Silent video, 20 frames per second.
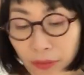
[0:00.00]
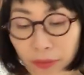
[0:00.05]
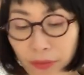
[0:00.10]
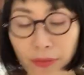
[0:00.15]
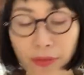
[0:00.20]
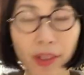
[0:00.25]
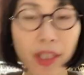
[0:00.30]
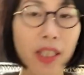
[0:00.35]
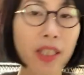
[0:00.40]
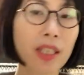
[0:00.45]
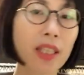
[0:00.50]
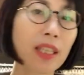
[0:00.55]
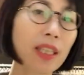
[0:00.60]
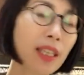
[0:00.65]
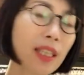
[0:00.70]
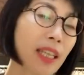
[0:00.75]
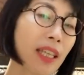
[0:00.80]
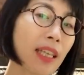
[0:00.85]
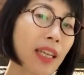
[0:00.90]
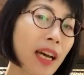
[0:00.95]
fridge
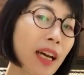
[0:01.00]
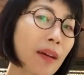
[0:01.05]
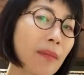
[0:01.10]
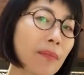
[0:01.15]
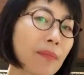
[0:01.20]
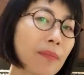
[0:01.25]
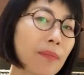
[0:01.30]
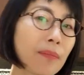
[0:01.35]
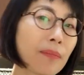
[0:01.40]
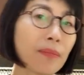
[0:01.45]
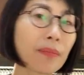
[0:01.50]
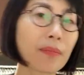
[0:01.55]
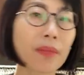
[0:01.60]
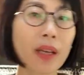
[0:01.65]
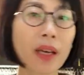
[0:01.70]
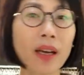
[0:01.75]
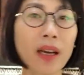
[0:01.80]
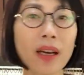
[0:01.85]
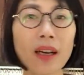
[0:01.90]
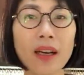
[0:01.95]
cleaner
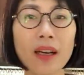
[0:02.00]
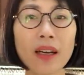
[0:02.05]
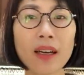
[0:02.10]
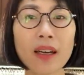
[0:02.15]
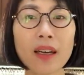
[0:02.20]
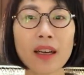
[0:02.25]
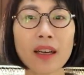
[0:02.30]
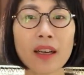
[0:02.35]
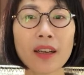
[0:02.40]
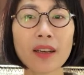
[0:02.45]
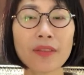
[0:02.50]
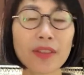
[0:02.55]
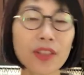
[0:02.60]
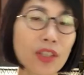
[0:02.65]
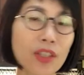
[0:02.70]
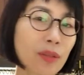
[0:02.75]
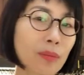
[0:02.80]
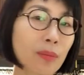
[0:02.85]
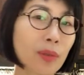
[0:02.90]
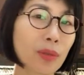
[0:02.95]
uh,
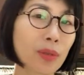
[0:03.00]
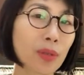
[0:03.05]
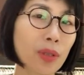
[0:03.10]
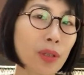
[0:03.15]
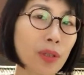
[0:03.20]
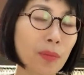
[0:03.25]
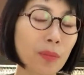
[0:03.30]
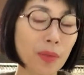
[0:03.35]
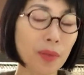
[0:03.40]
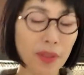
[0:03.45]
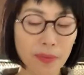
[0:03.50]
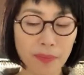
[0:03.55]
vegetable soup.